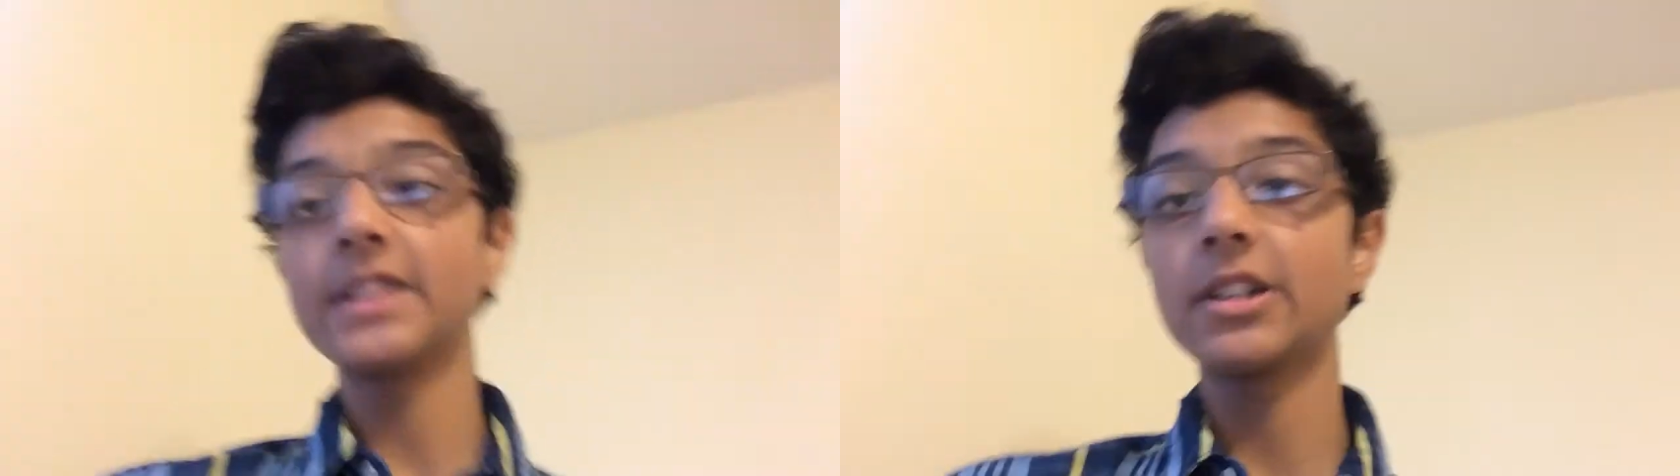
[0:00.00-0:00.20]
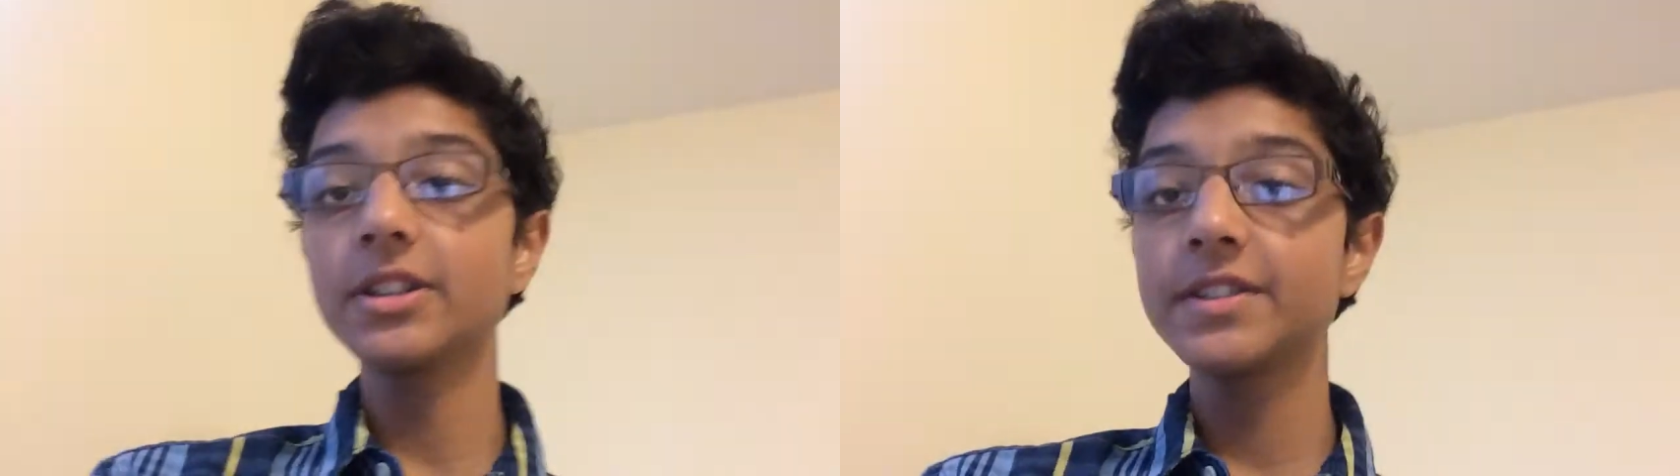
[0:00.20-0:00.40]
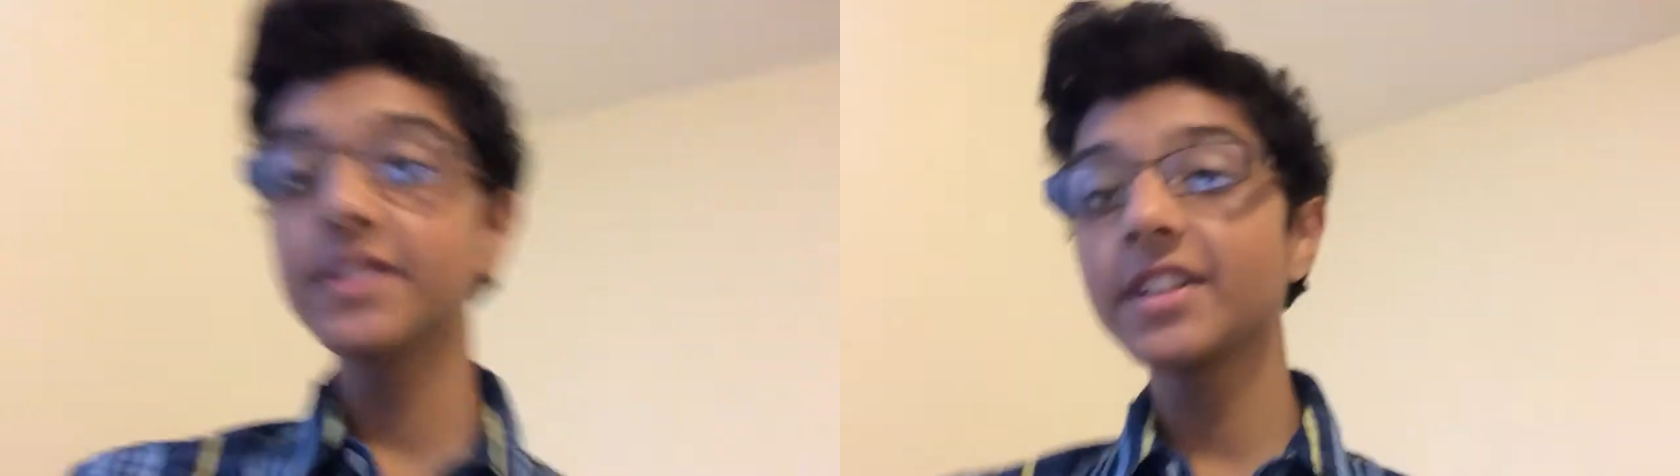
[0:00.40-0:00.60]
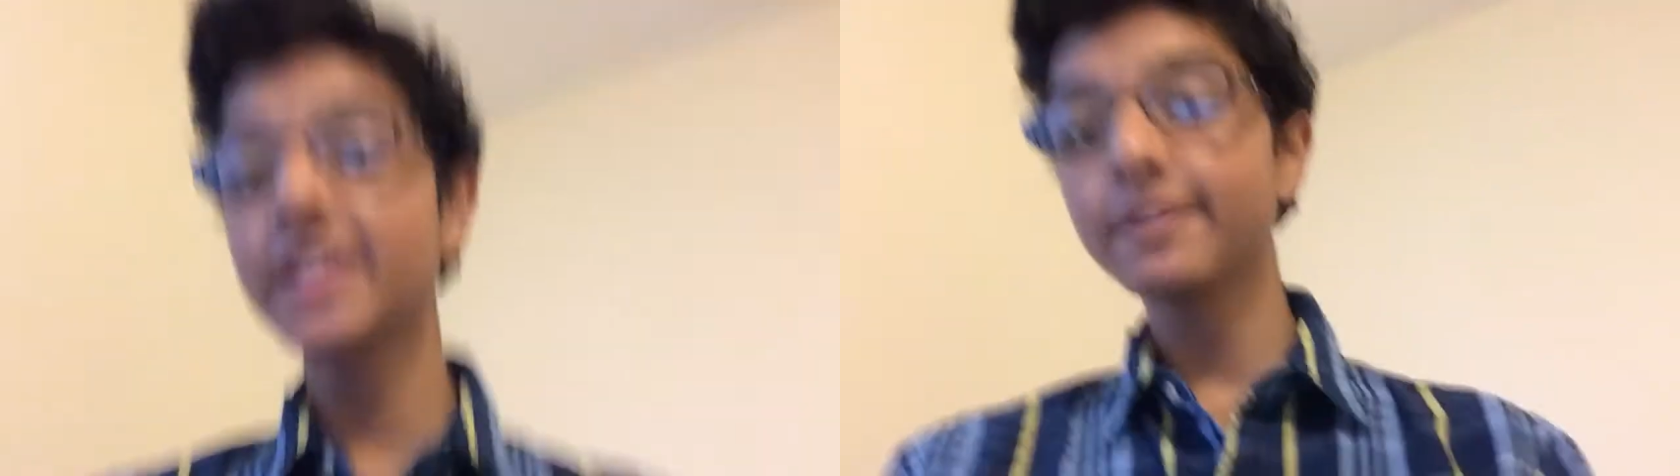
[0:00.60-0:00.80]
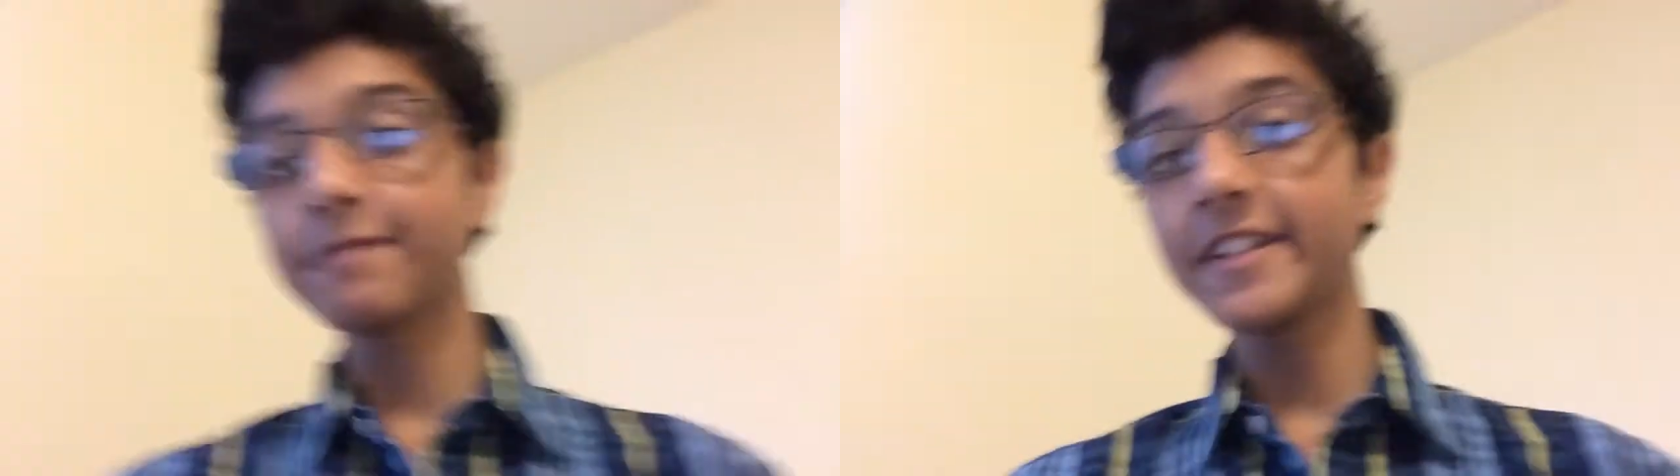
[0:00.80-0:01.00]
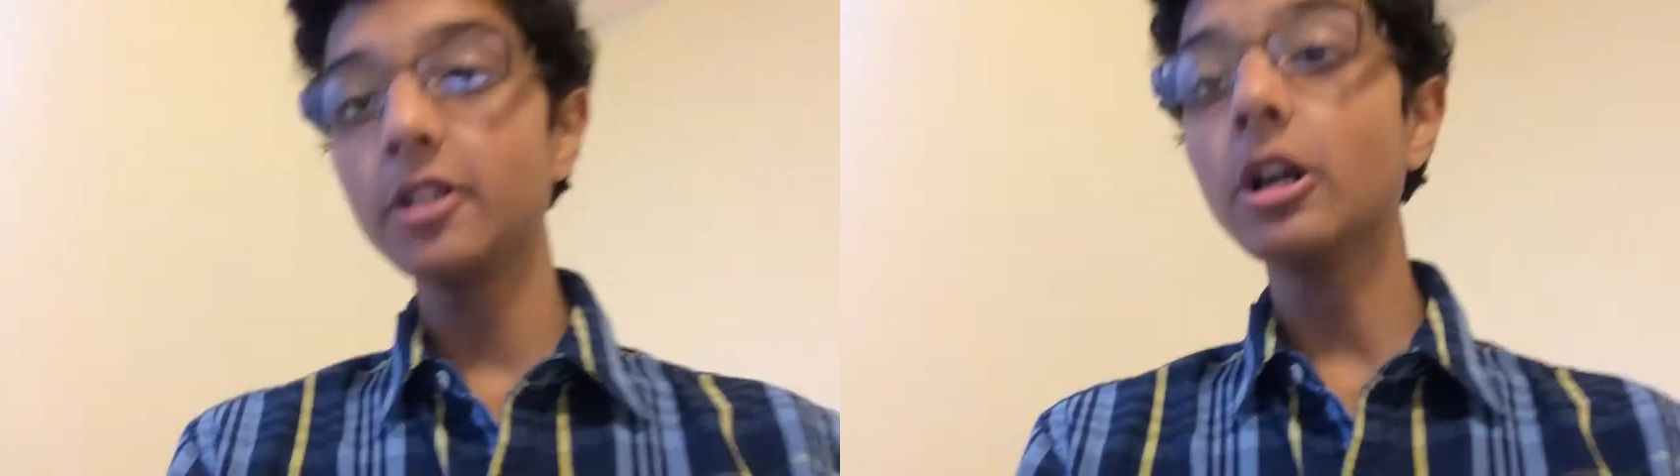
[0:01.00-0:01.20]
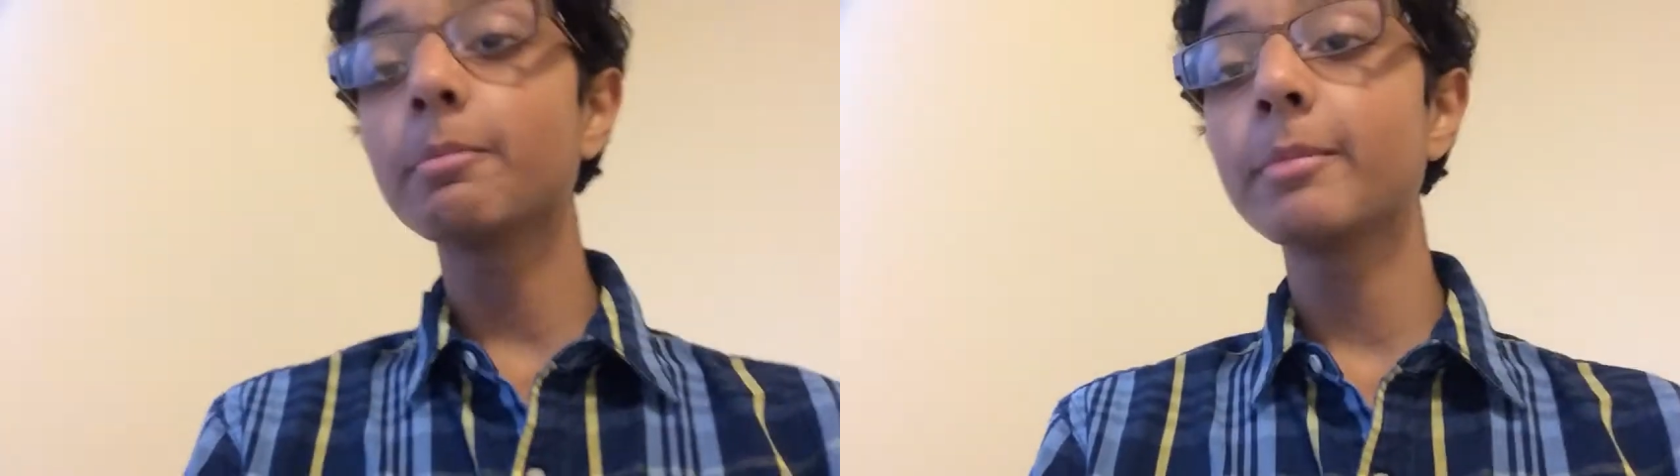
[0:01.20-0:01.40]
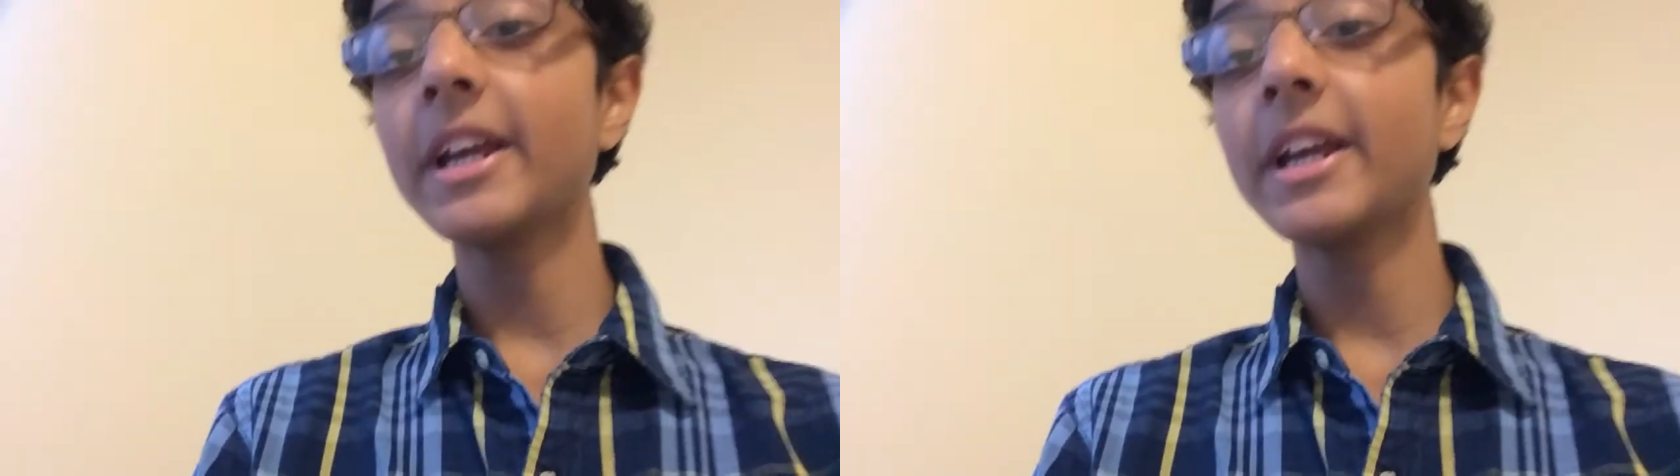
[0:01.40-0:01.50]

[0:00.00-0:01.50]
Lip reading: Now this is a video I'm